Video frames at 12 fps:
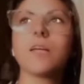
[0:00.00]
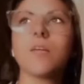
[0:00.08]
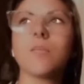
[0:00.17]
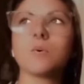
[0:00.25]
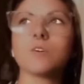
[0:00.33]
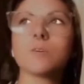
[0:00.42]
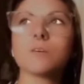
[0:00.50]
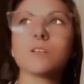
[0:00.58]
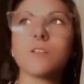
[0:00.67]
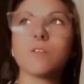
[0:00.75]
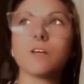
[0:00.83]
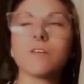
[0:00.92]
more about
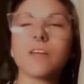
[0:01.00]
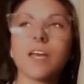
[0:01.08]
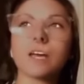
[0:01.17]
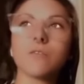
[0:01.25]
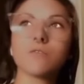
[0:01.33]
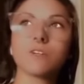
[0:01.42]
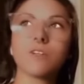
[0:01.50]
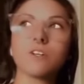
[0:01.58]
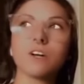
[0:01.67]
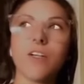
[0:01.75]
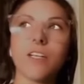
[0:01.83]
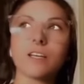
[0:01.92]
the love I have for you,
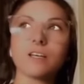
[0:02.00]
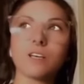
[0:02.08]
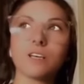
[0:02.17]
darling,